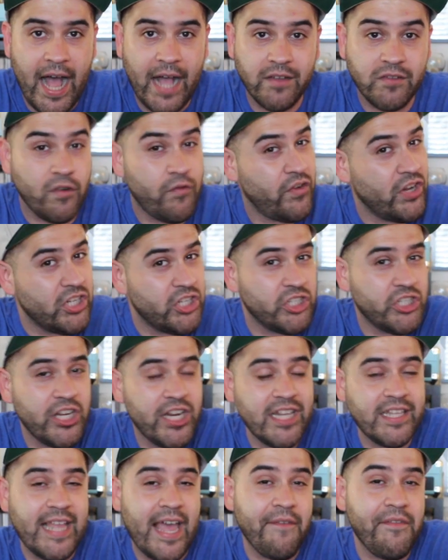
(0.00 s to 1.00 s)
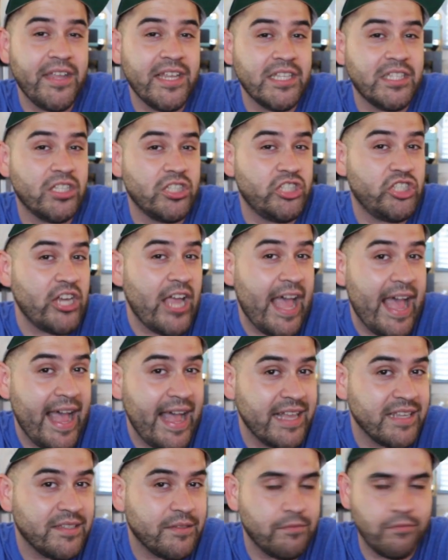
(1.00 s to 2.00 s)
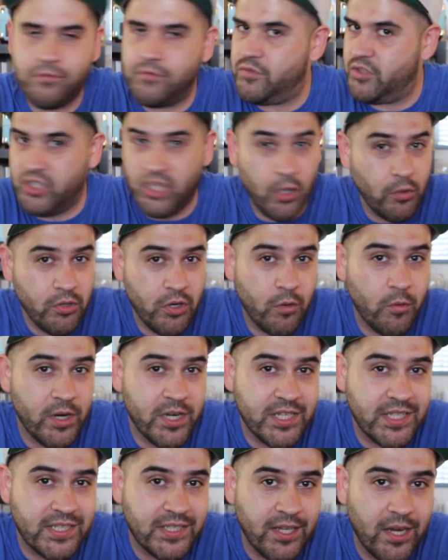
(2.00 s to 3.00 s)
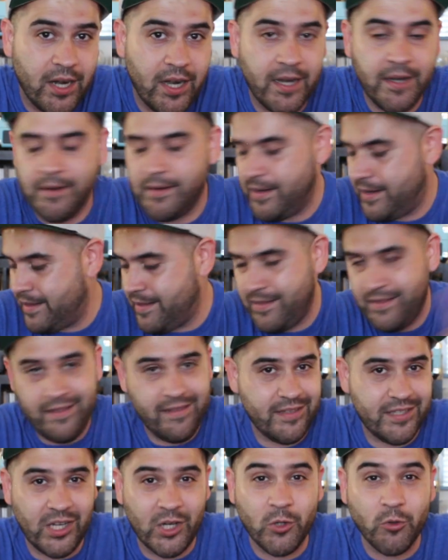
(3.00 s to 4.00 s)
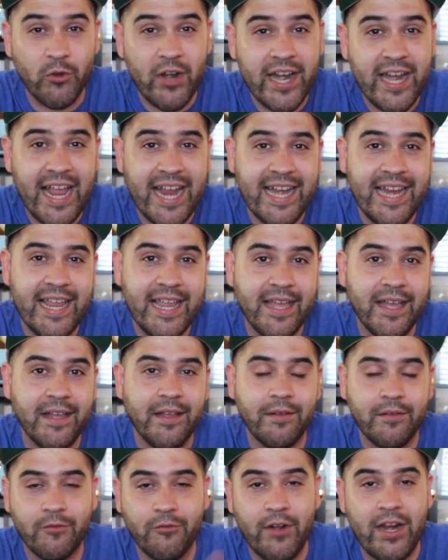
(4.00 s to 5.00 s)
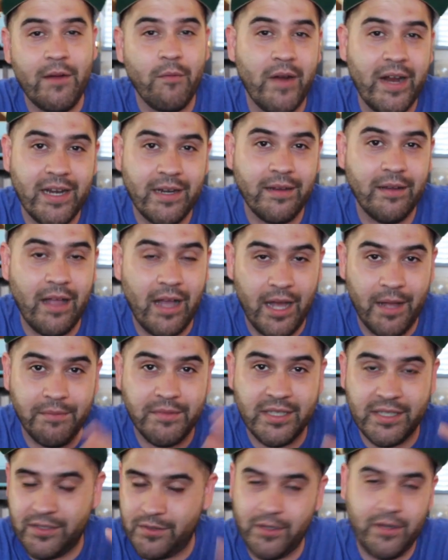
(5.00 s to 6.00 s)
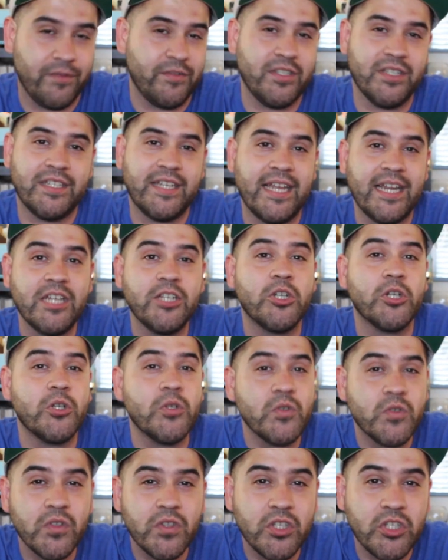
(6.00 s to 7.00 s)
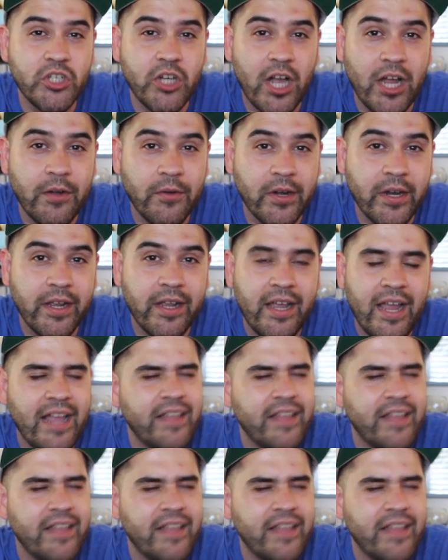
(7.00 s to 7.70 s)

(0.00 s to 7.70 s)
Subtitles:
So if you're interested in diving into jazz, don't know where to start, it's a great idea, great way to sort of just get introduced to the genre.